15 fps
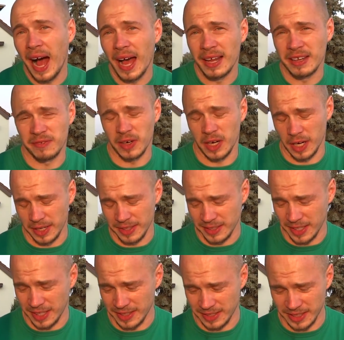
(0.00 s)
as far as
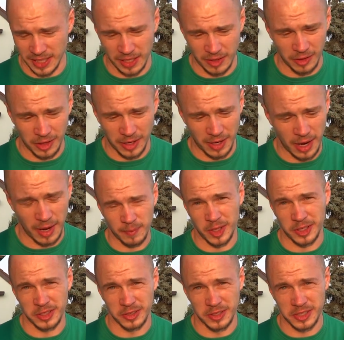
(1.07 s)
I think, or
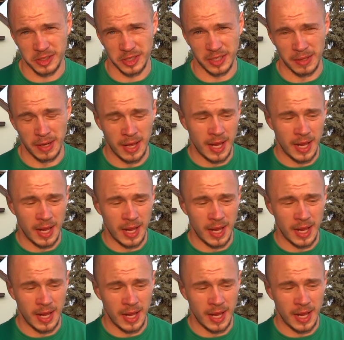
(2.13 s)
not used to it.